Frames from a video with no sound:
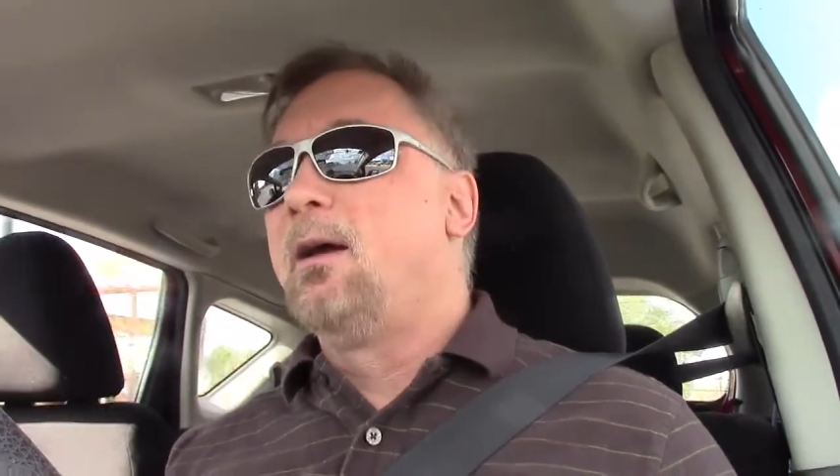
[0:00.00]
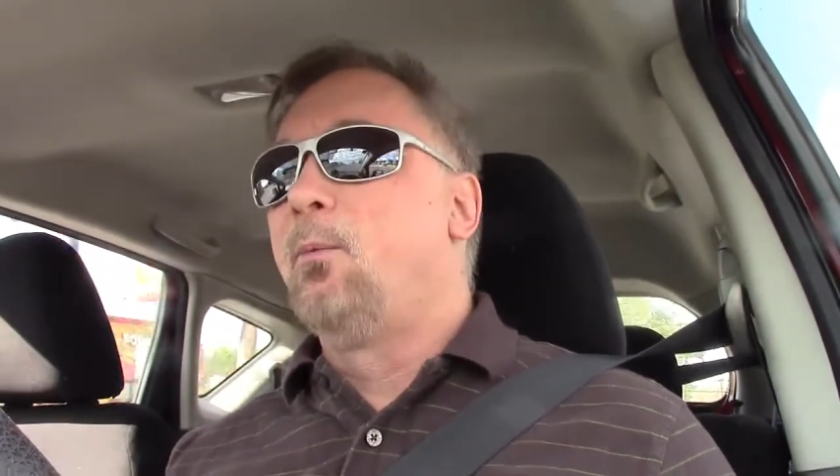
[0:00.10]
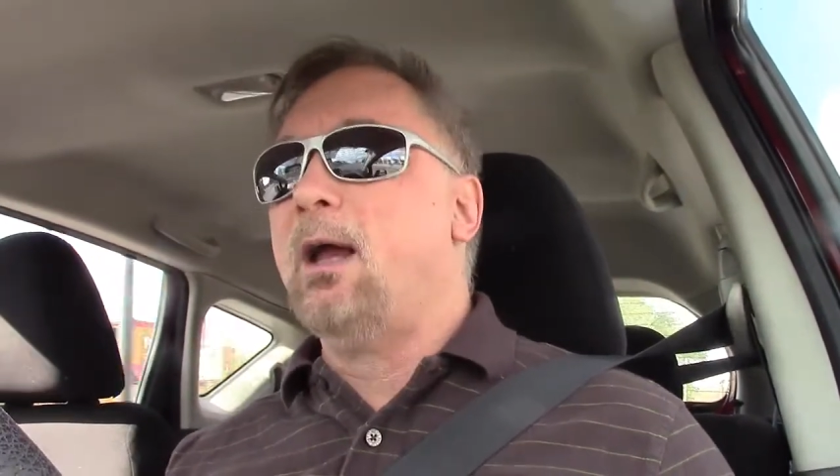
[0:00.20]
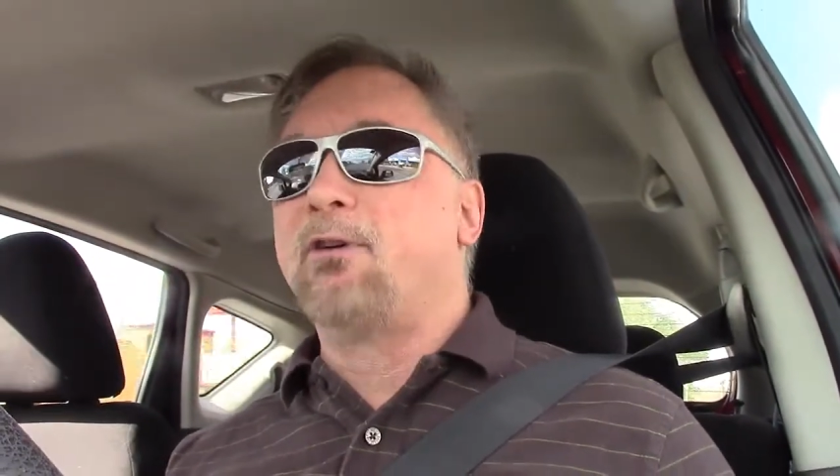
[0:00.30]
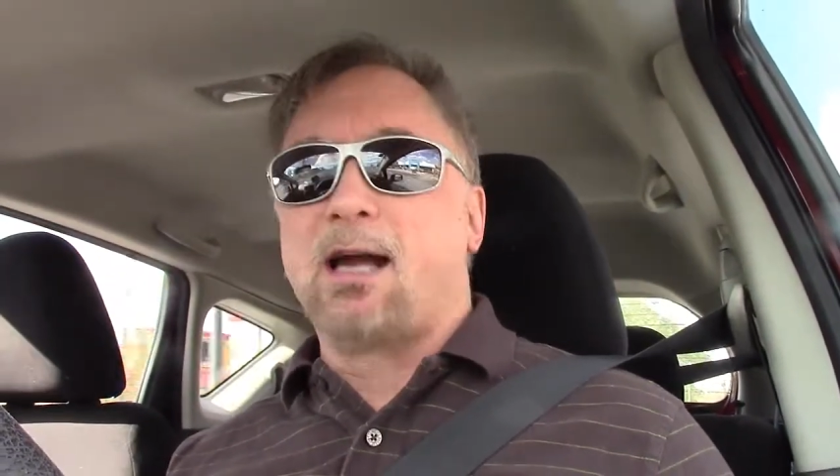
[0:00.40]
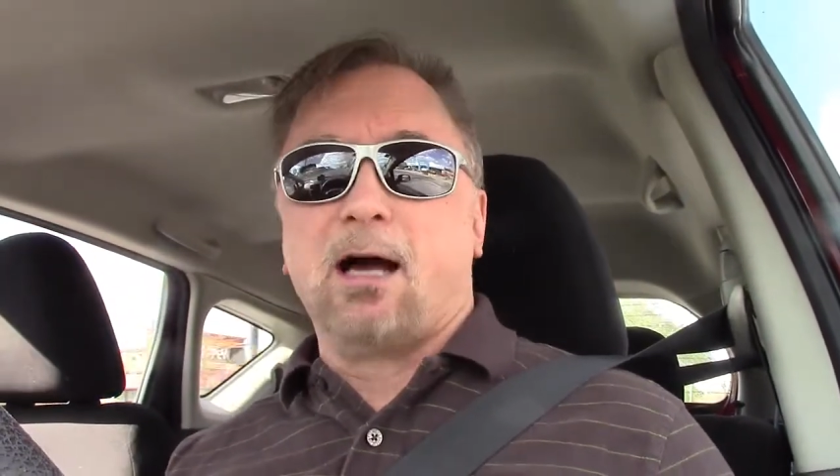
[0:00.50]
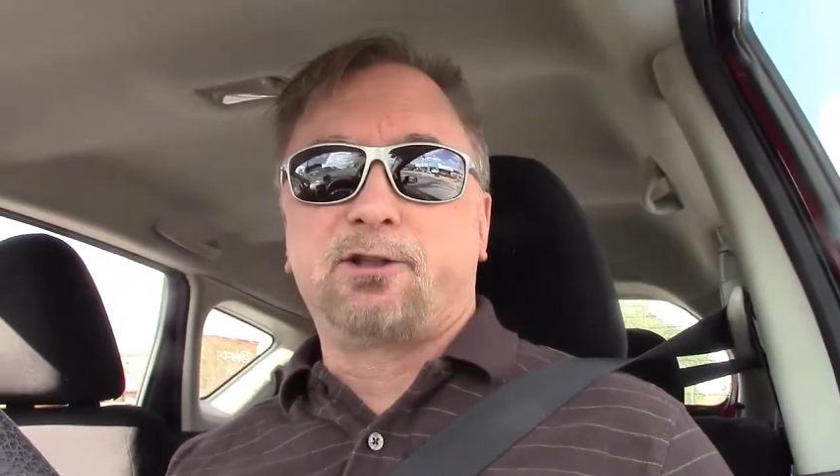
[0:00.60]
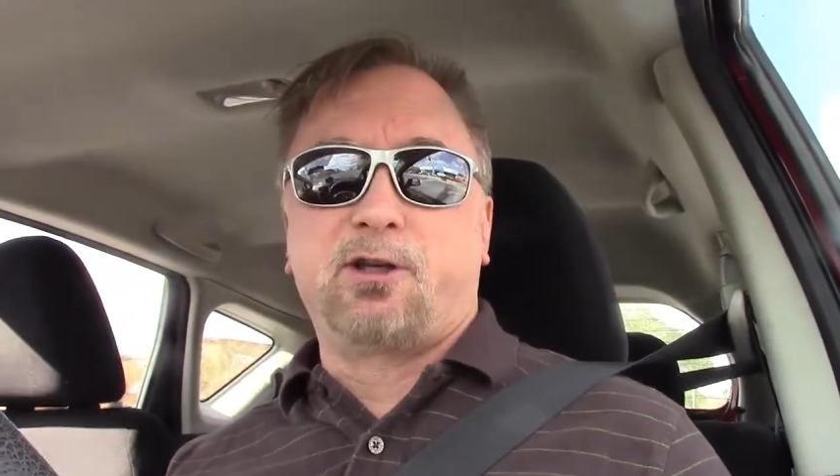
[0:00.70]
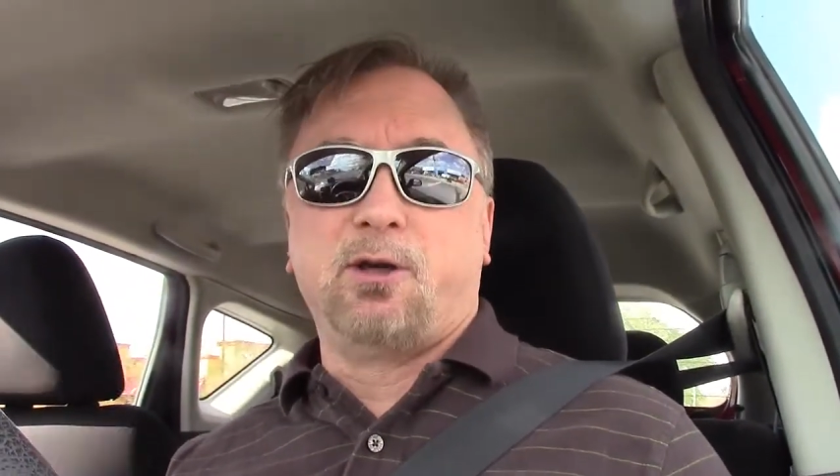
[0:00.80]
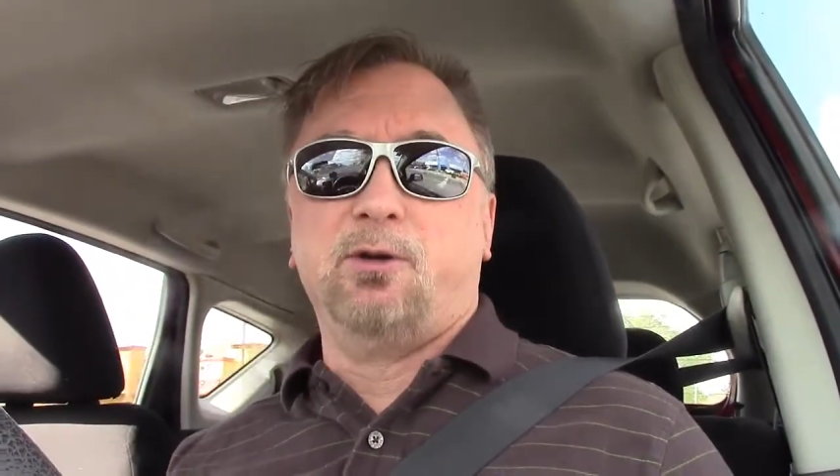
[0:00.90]
we have a
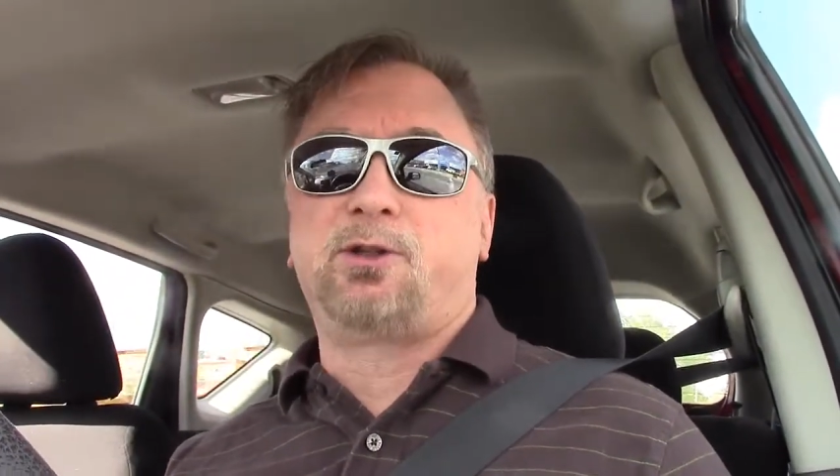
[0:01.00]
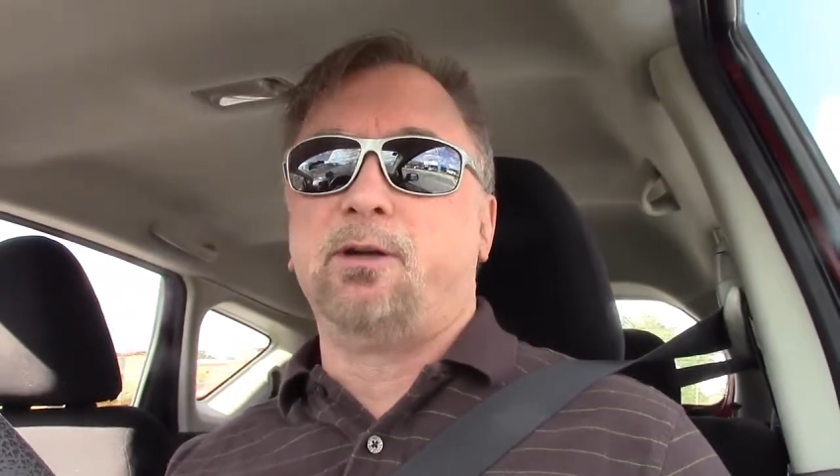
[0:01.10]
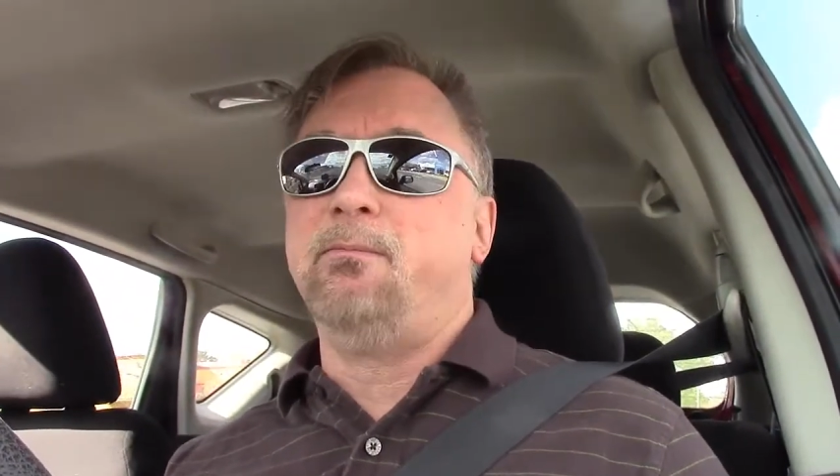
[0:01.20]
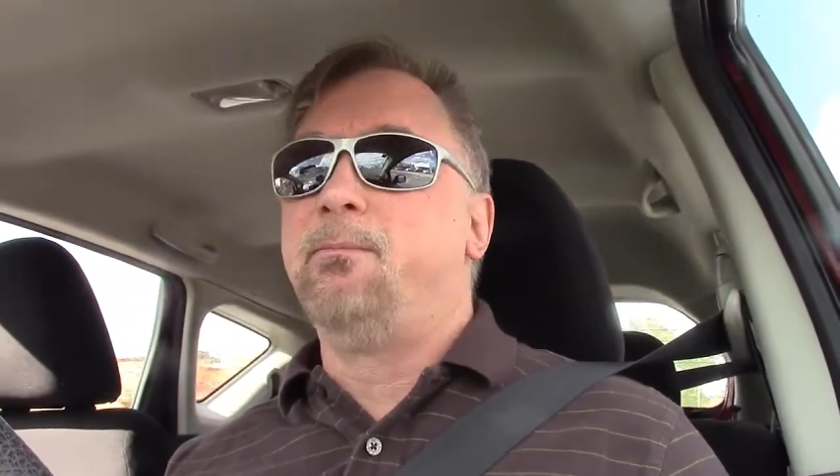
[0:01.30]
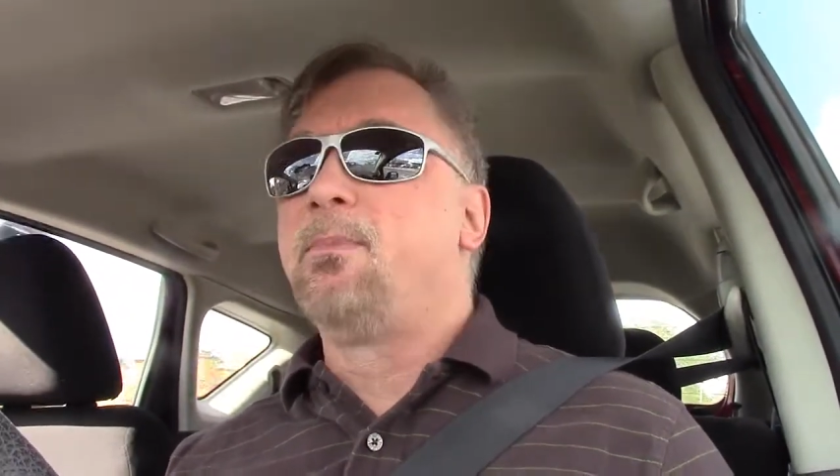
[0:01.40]
constitution